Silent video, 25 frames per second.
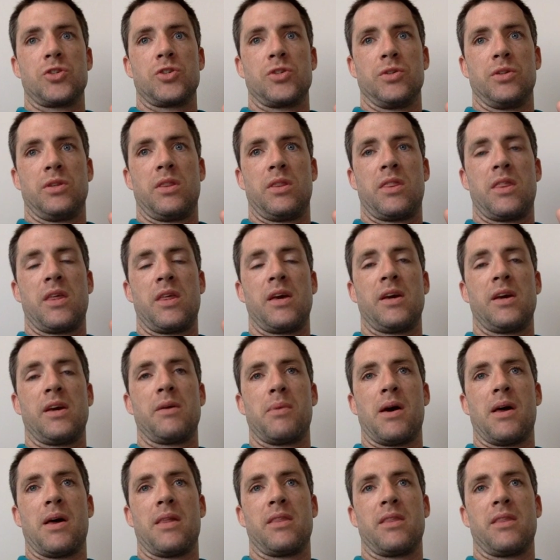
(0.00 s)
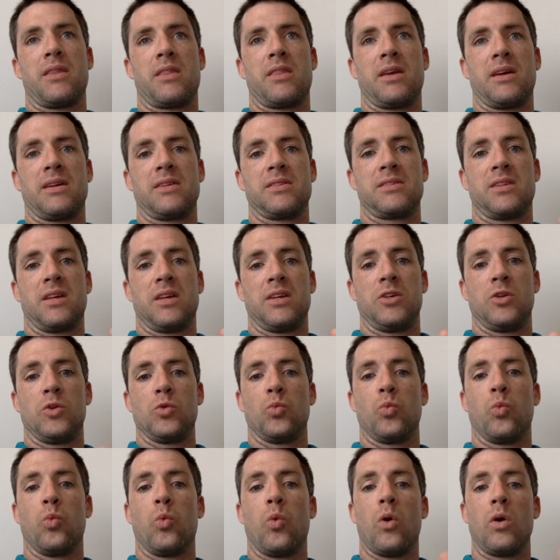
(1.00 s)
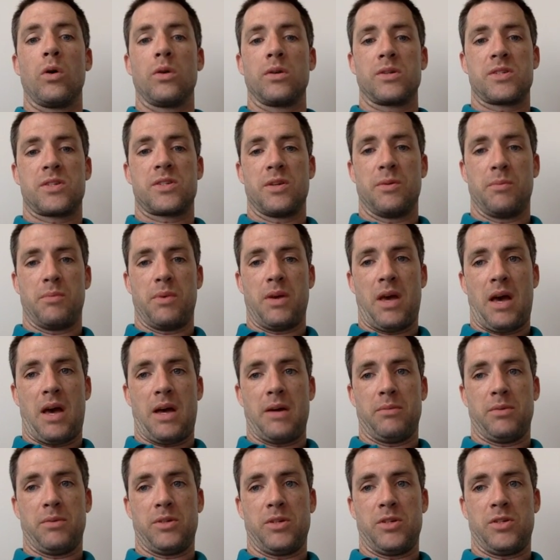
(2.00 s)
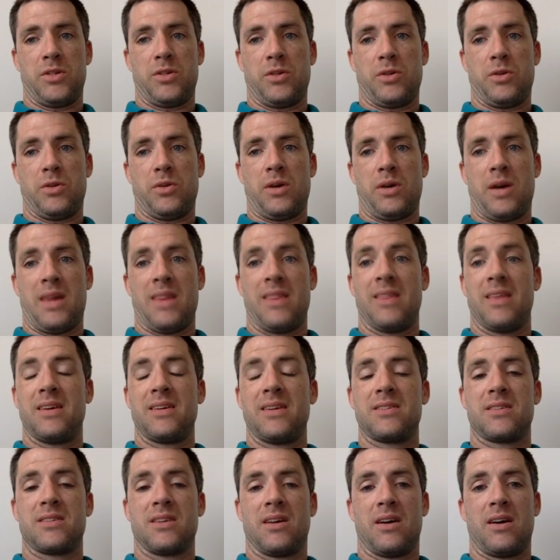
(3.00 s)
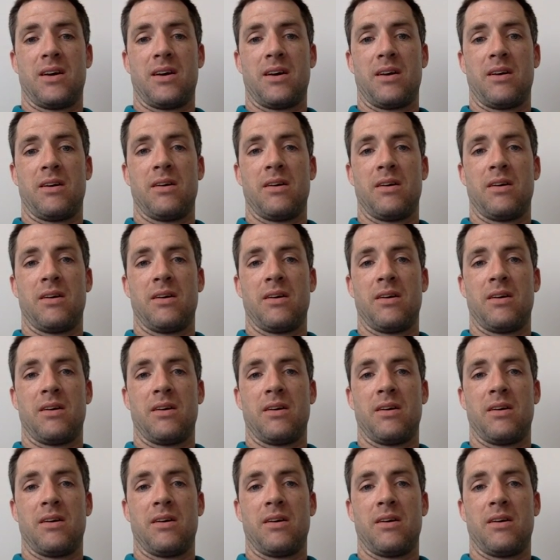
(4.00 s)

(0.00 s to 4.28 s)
think about the things that you want to be able to do, and these are